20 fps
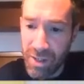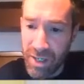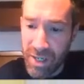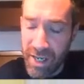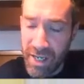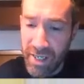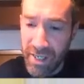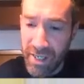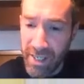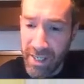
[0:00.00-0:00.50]

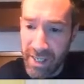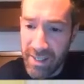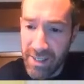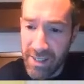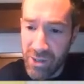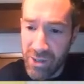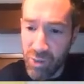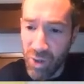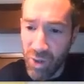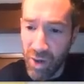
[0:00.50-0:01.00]
and I can get
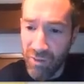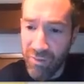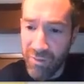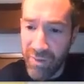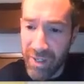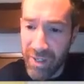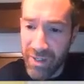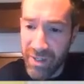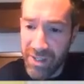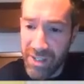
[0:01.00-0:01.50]
12
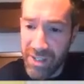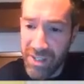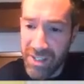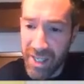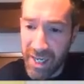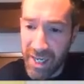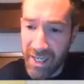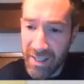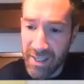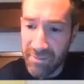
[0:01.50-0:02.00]
meters a
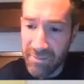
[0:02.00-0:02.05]
second.